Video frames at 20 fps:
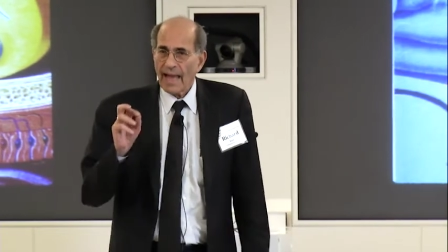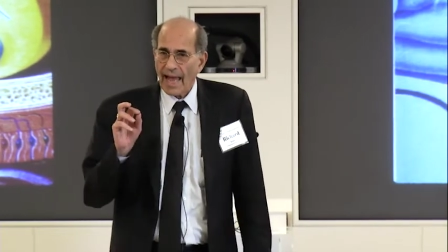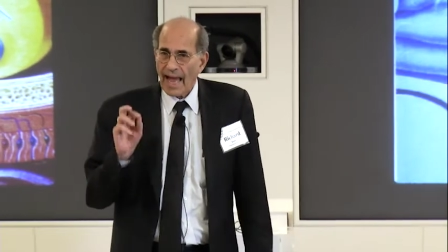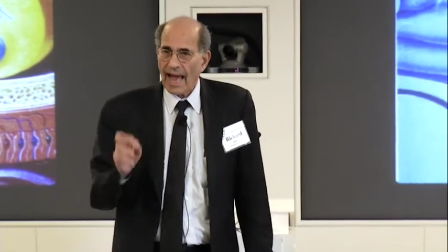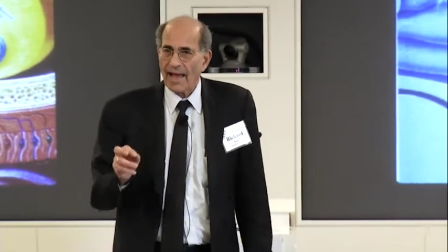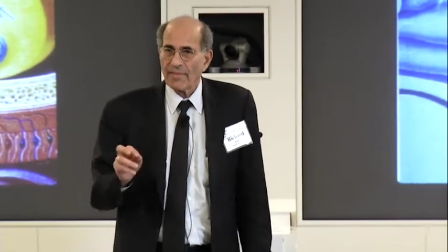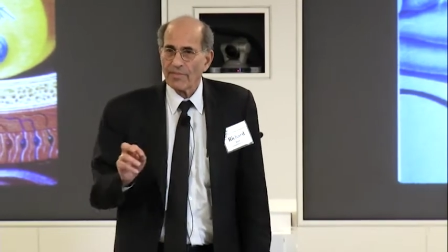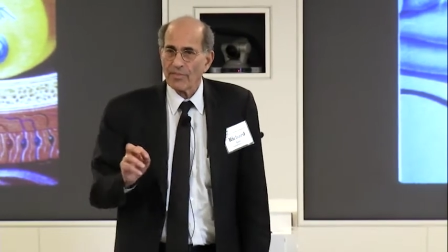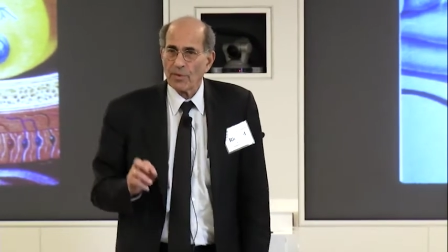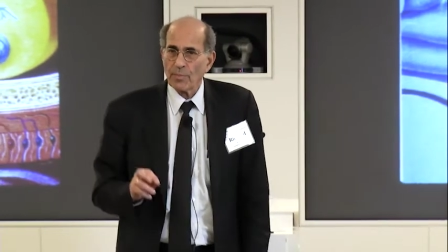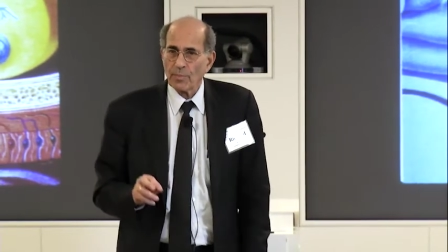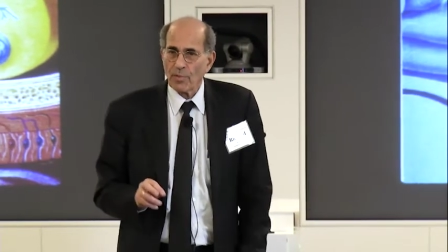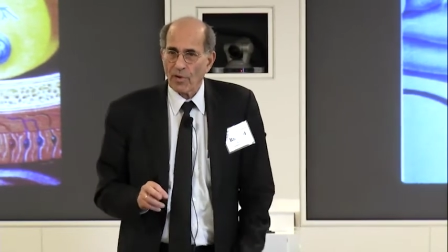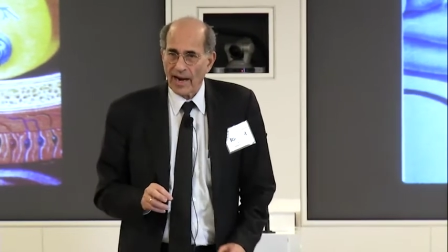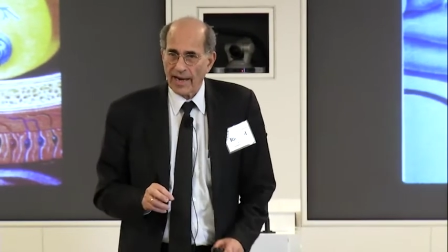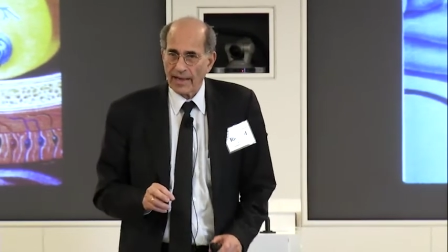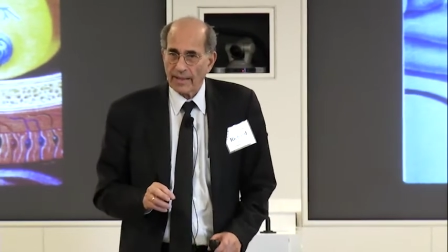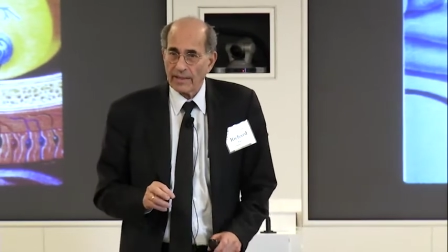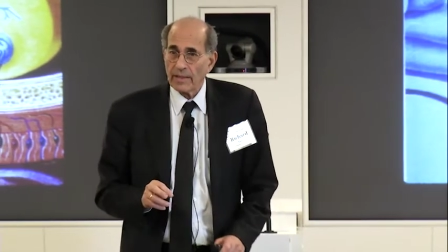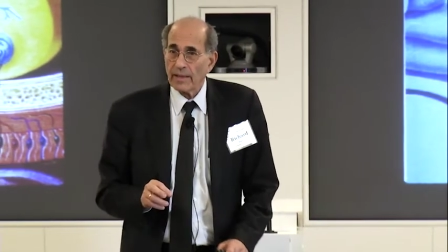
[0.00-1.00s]
and the
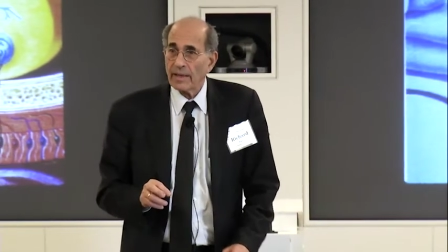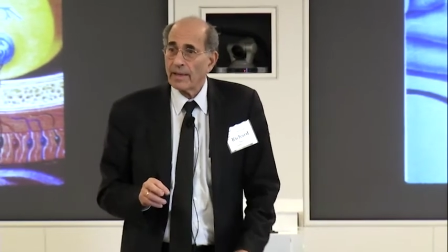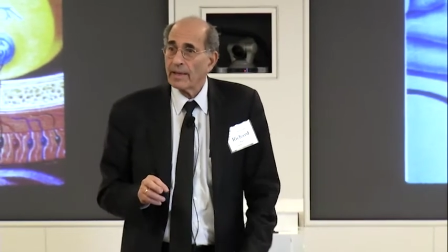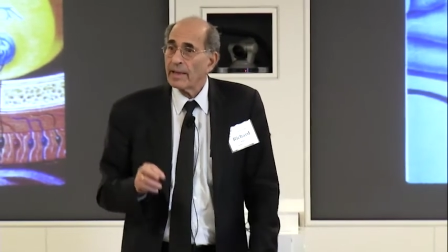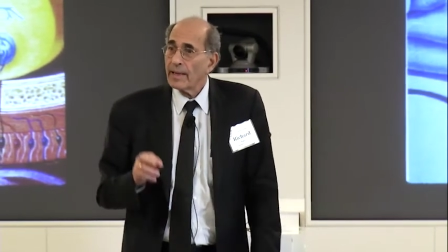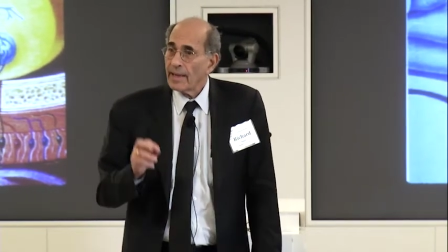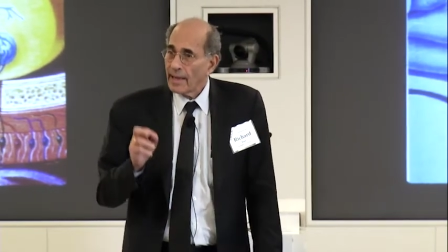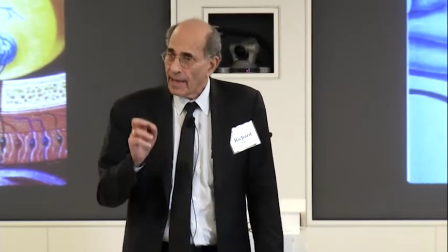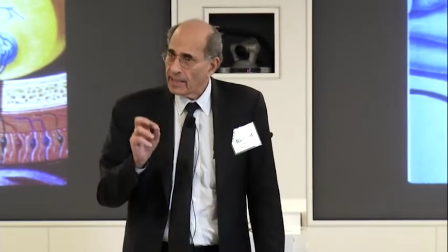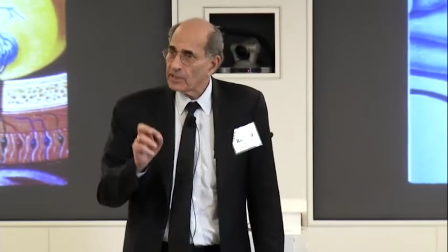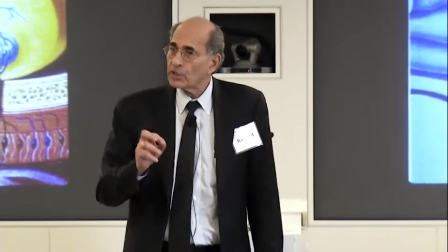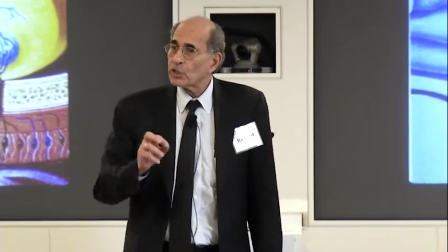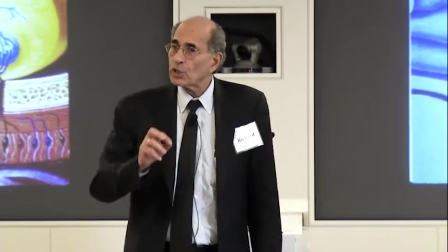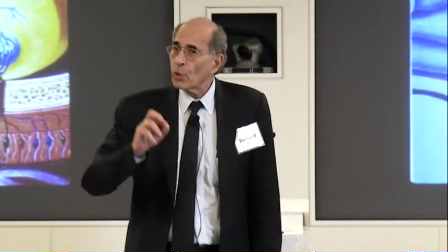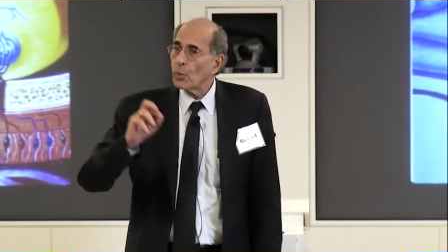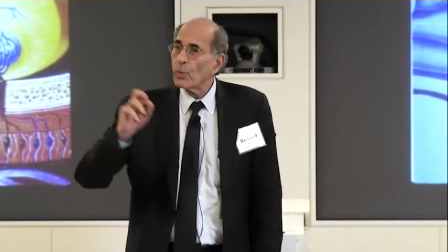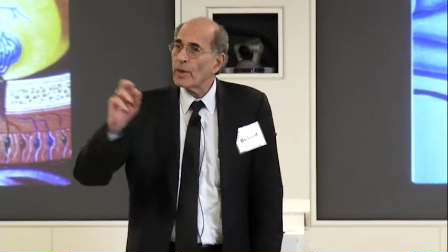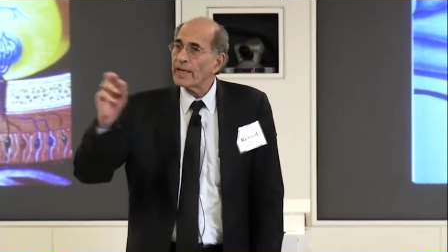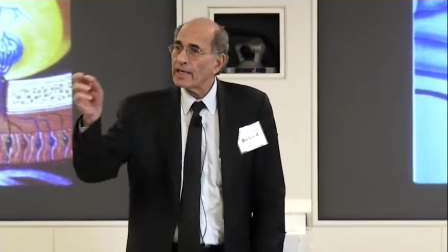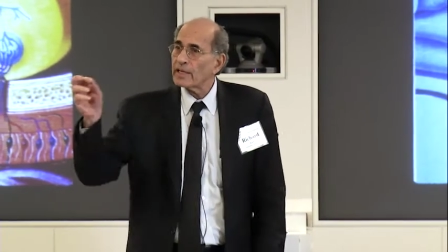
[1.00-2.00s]
brain. And
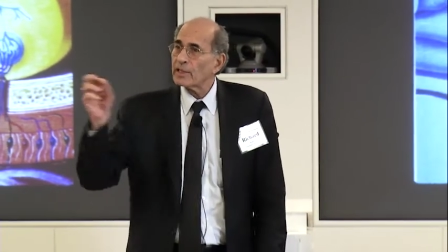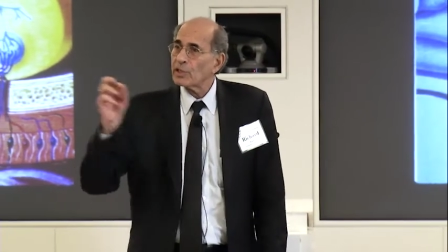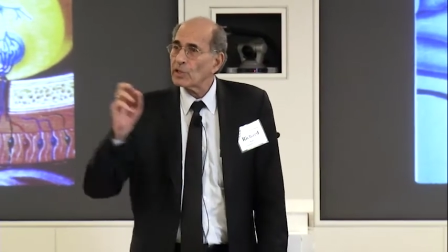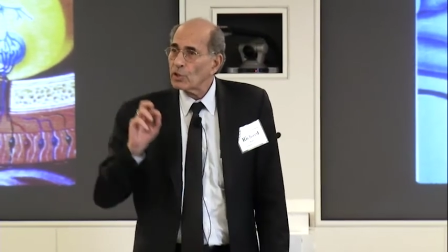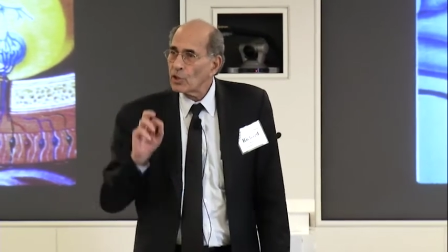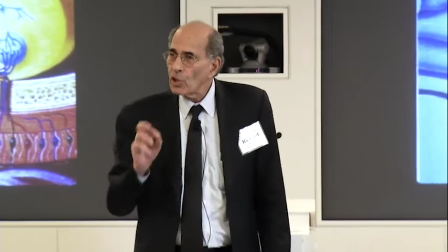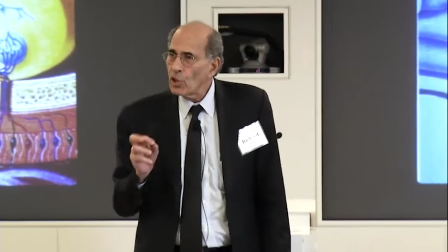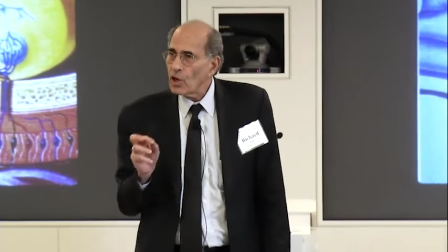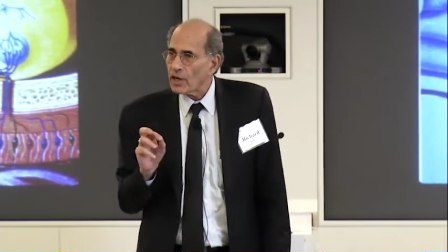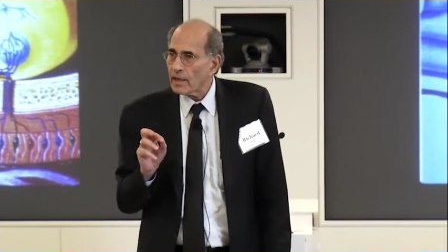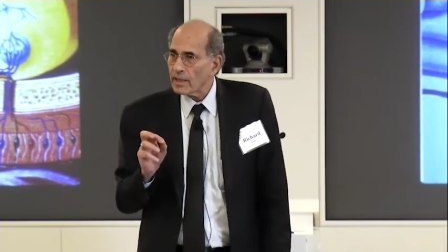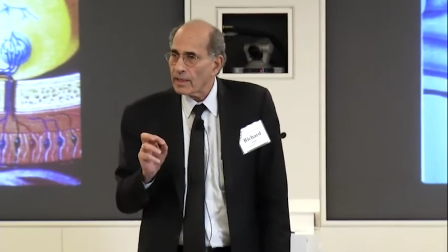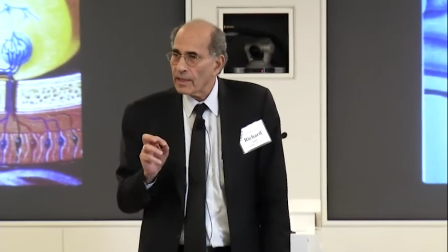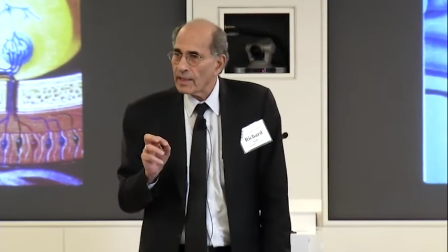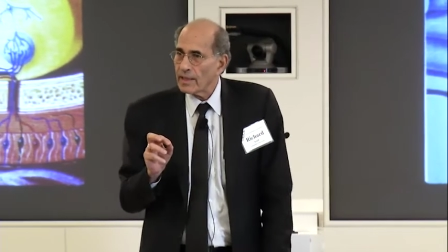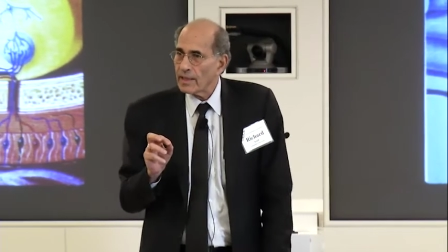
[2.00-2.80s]
so we can look